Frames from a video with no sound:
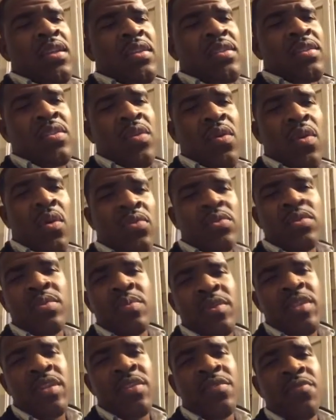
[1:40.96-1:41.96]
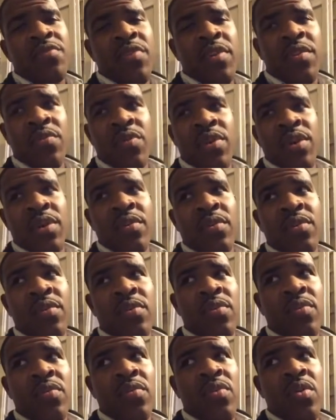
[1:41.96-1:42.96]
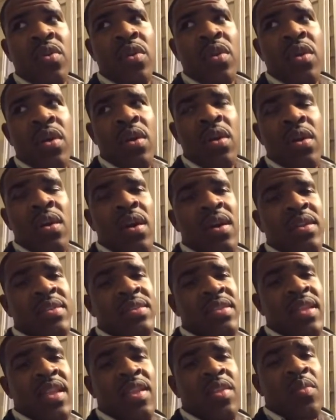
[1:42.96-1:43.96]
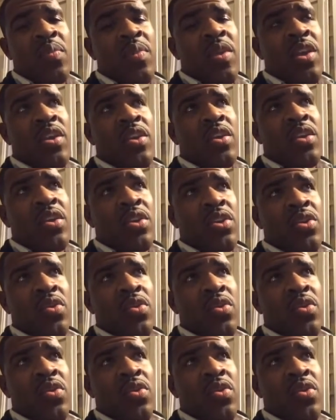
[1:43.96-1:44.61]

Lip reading: And so ultimately, a free will causes that to be